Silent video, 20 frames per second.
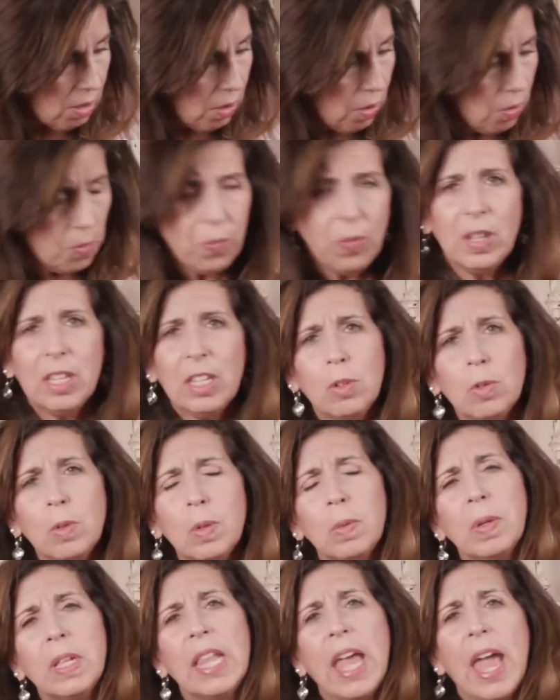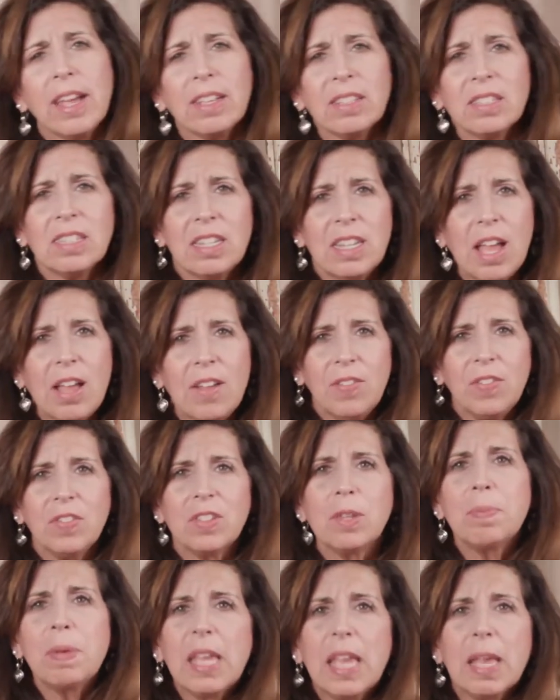hopefully you were relaxed
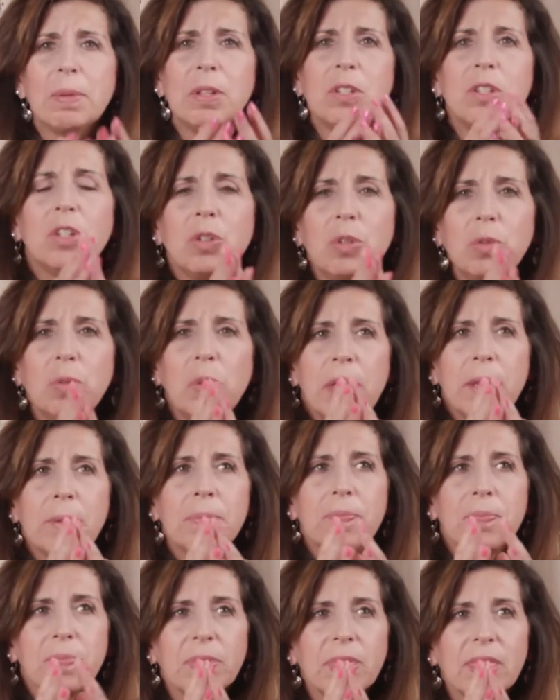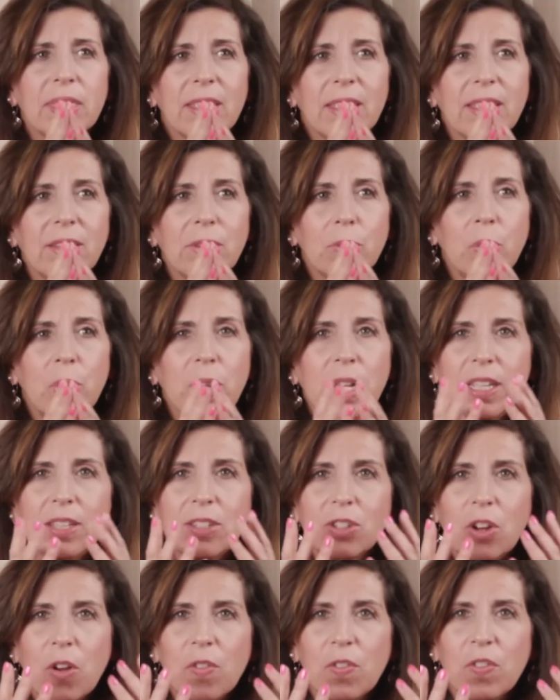enough to be able to really
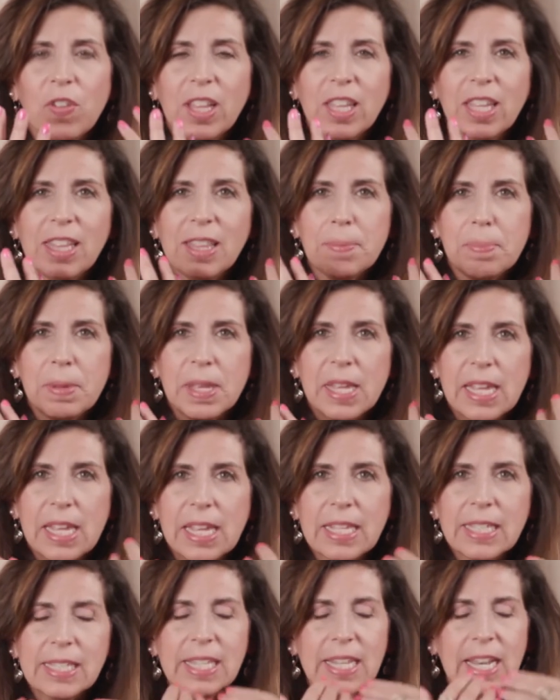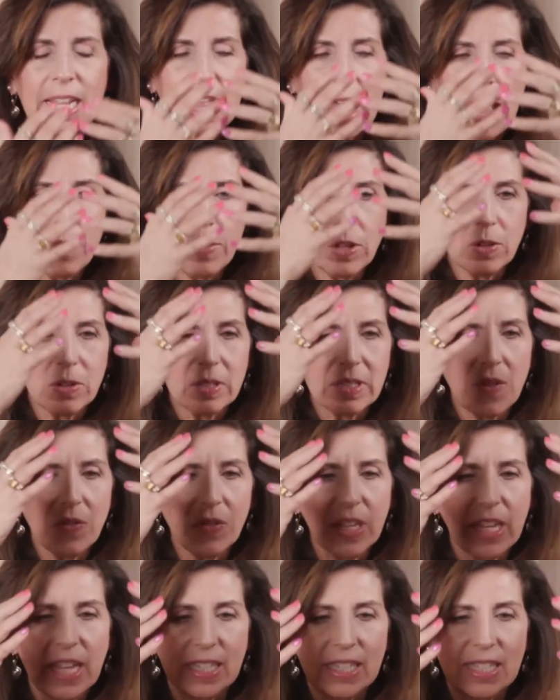start feeling the peace and allowing
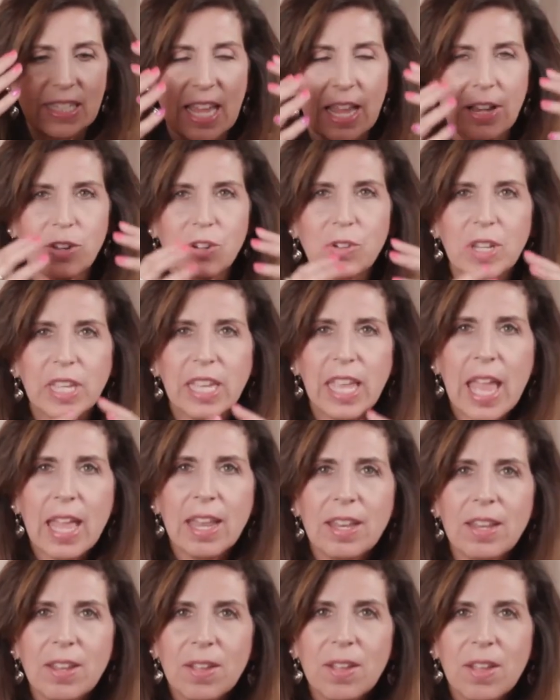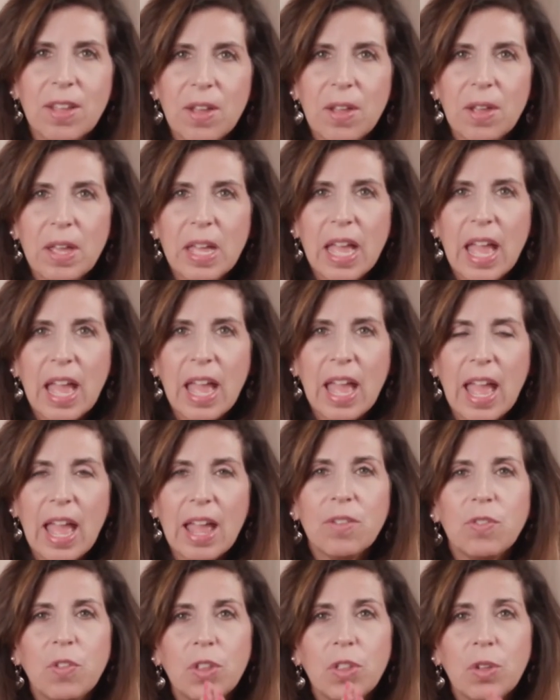yourself to get centered again.
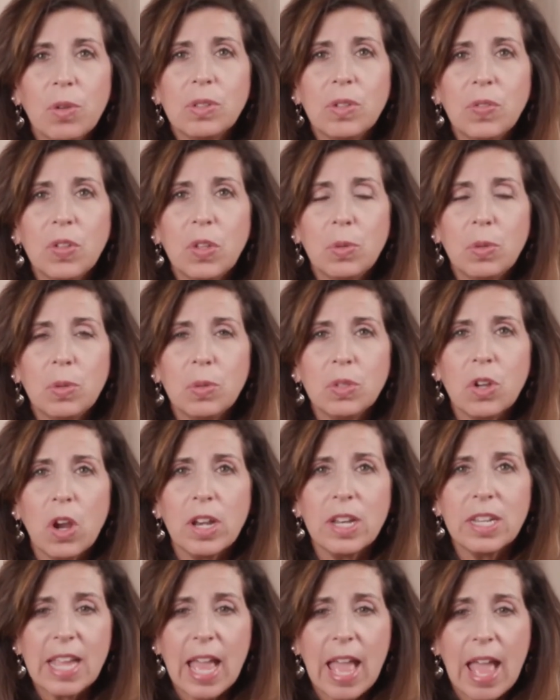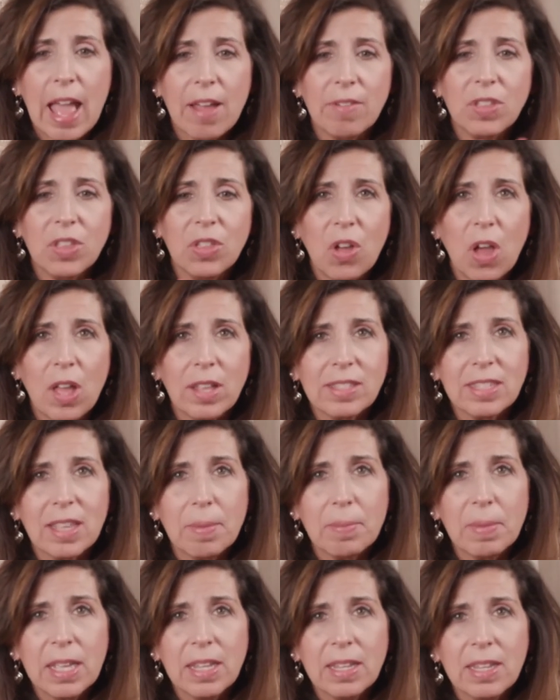And for those of you who started to have the thoughts
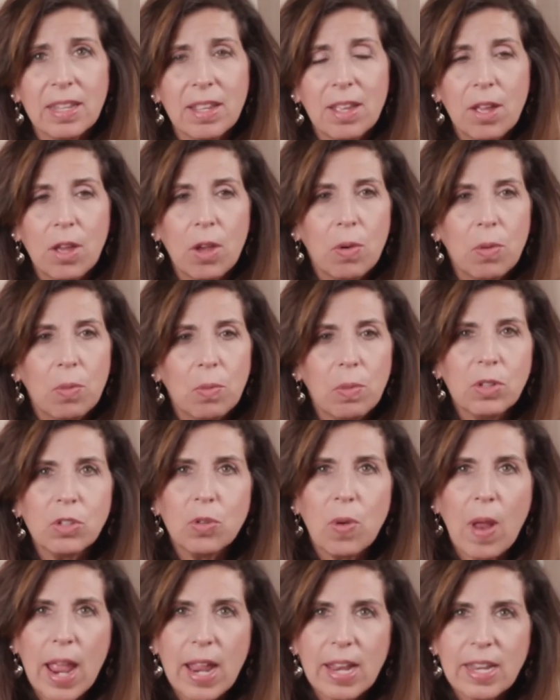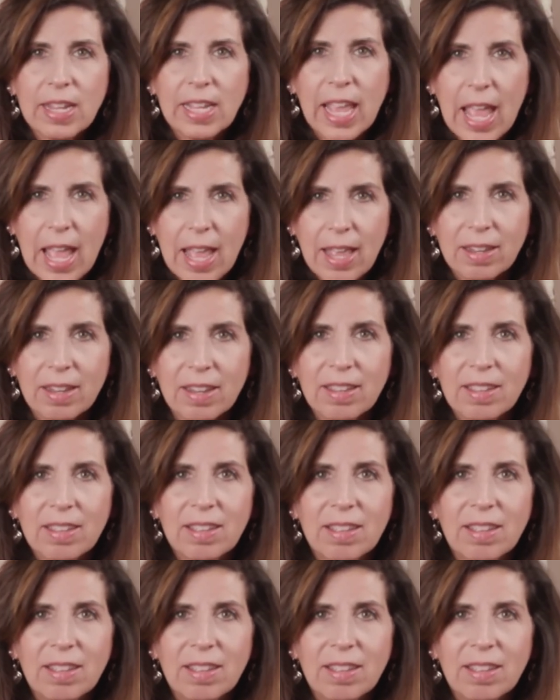come in, well, try it again.